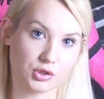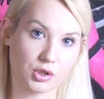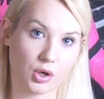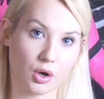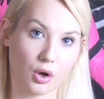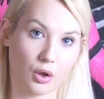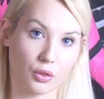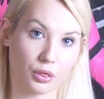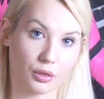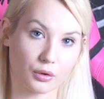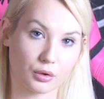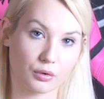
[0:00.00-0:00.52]
on the
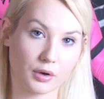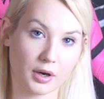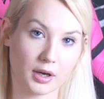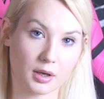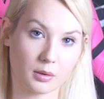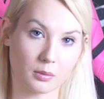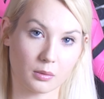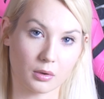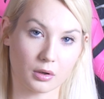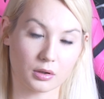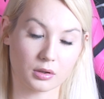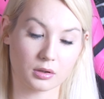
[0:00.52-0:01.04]
grey
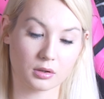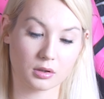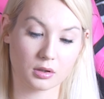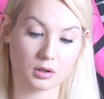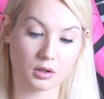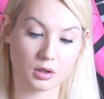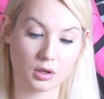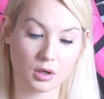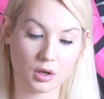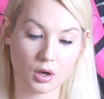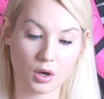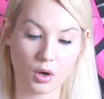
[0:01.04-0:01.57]
one.
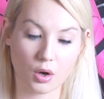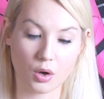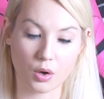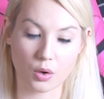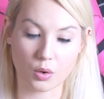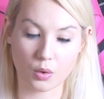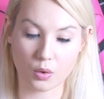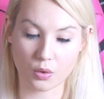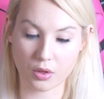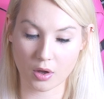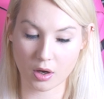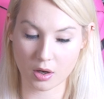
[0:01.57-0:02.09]

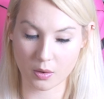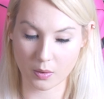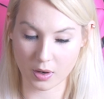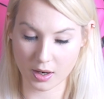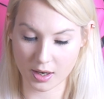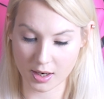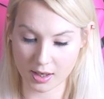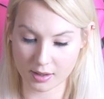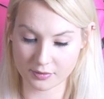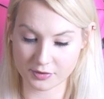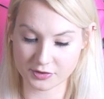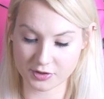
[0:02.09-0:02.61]
Although I have
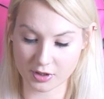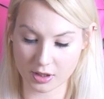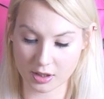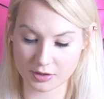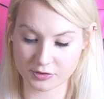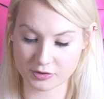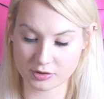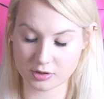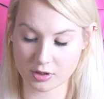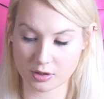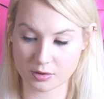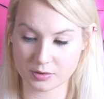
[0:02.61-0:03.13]
started to
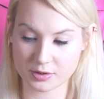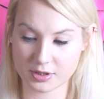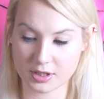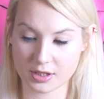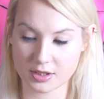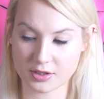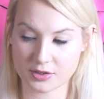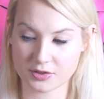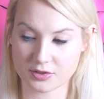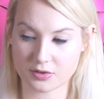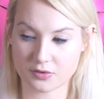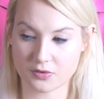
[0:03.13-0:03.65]
notice
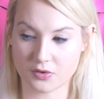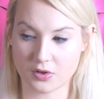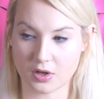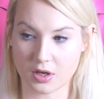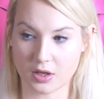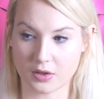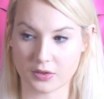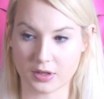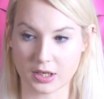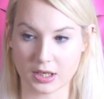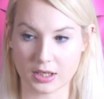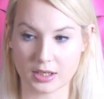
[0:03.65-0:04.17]
that
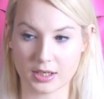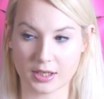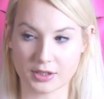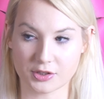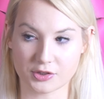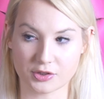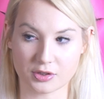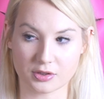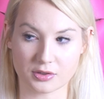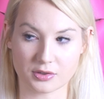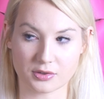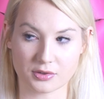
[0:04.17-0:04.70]
the
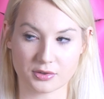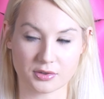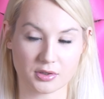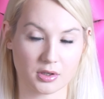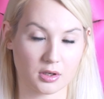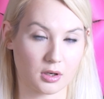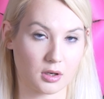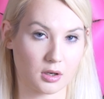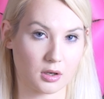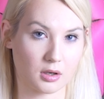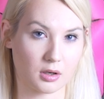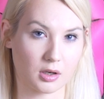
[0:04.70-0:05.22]
legends
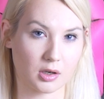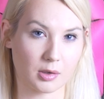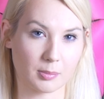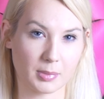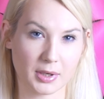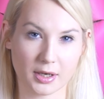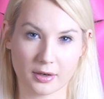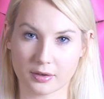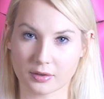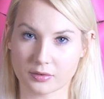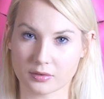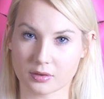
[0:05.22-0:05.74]
are
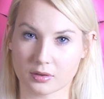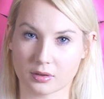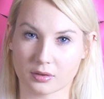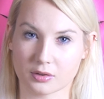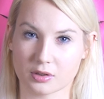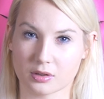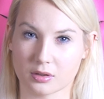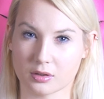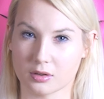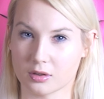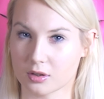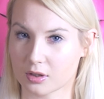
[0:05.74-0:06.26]
appearing to
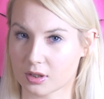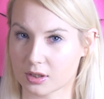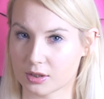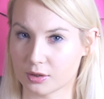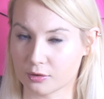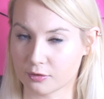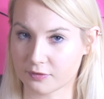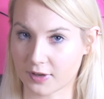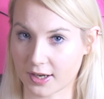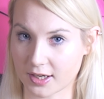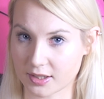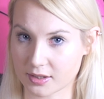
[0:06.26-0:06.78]
look a little
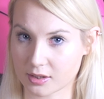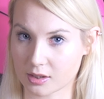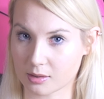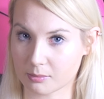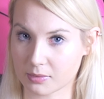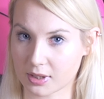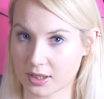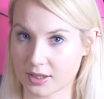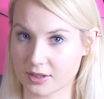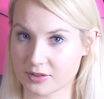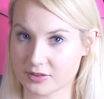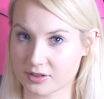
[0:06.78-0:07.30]
faded in
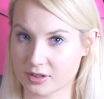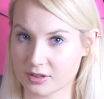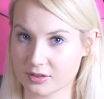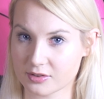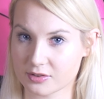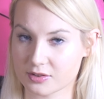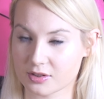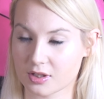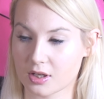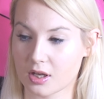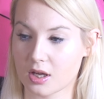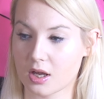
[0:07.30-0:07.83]
places.
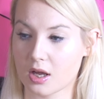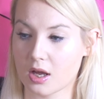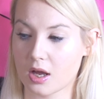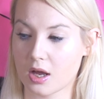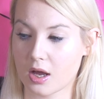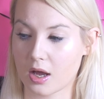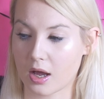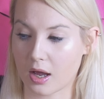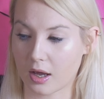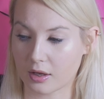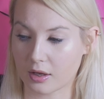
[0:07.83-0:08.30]
And I